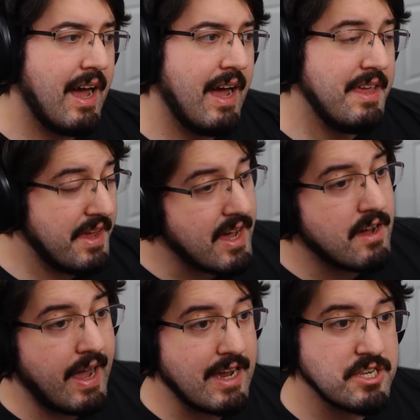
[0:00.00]
Yeah,
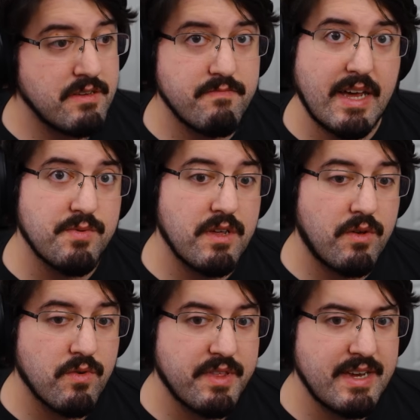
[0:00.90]
actually, that's one of the
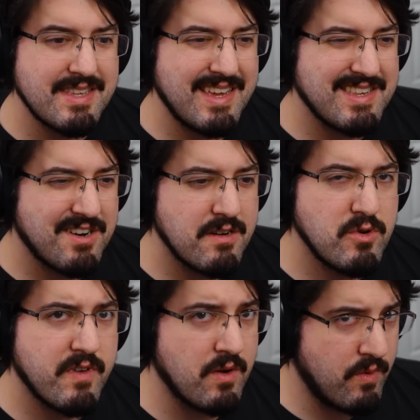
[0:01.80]
cool things. They started
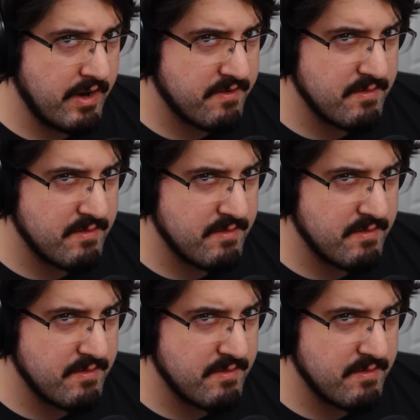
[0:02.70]
moving away from